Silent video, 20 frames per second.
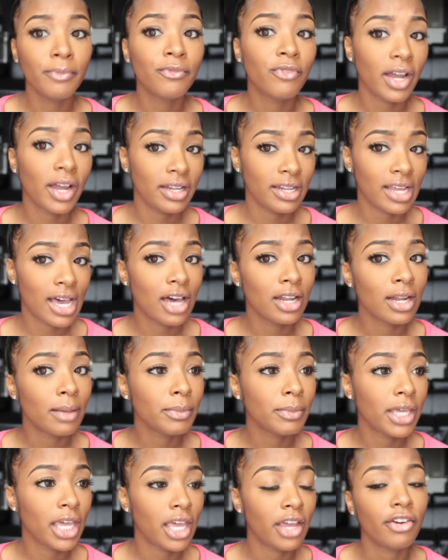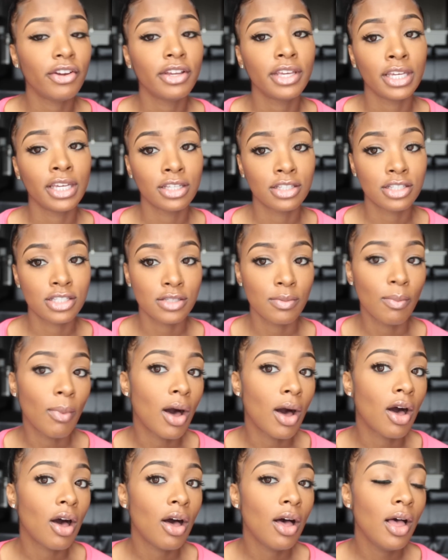right now, and I'm carrying
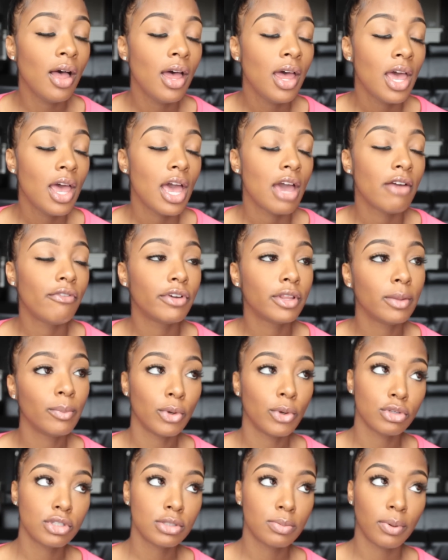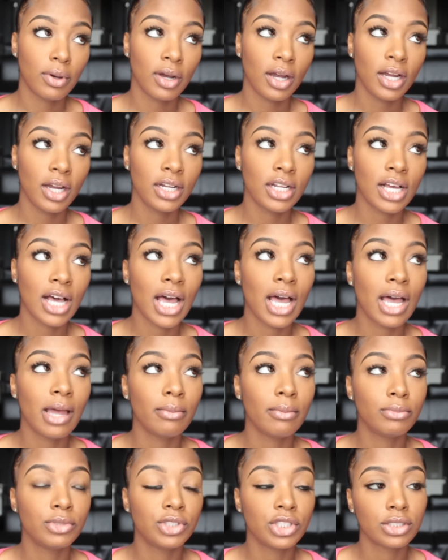small. And for the most part,
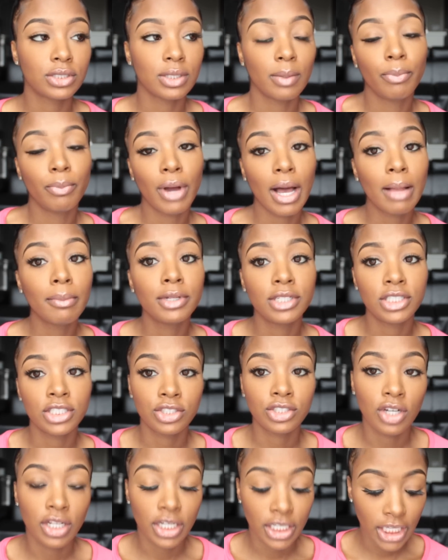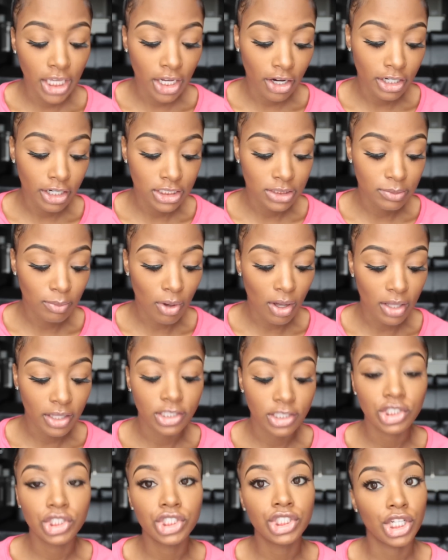I'm probably just gonna carry small
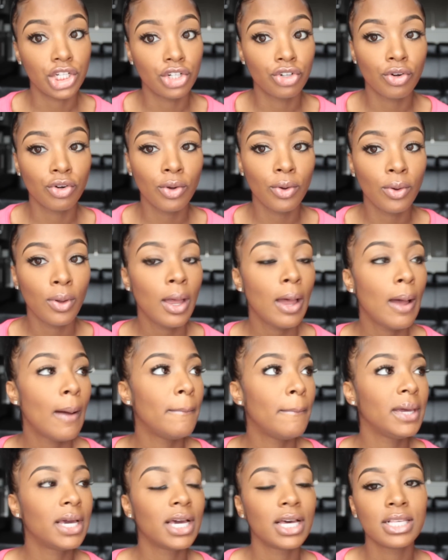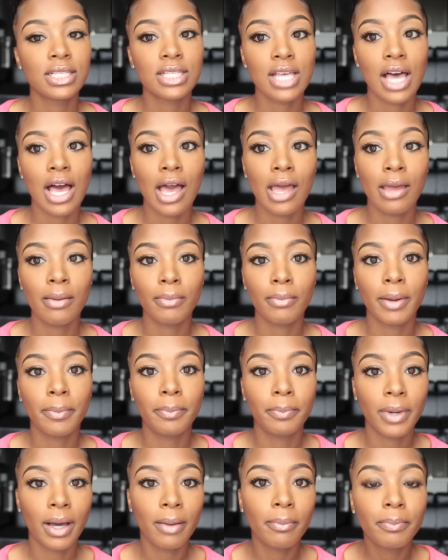in general, because
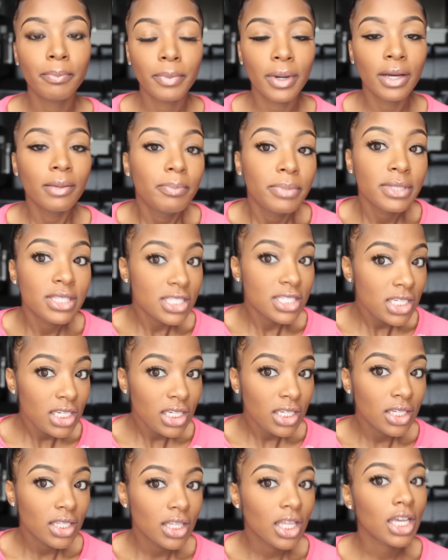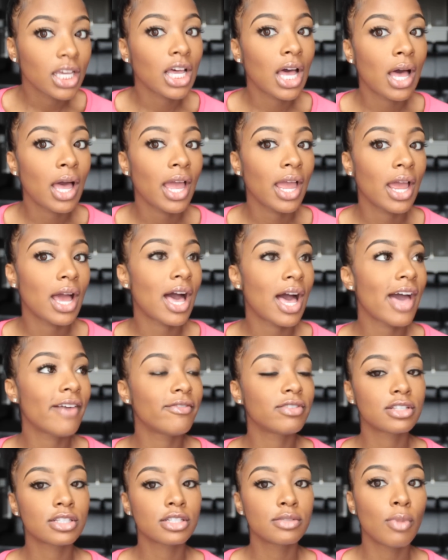I'm petite. I
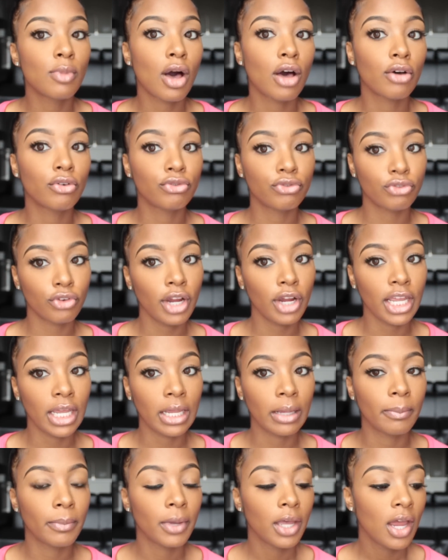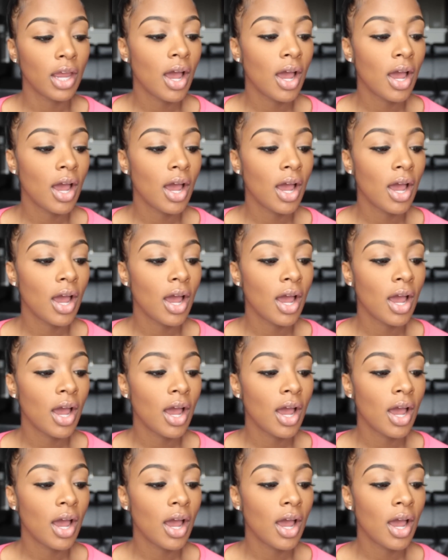have a small frame.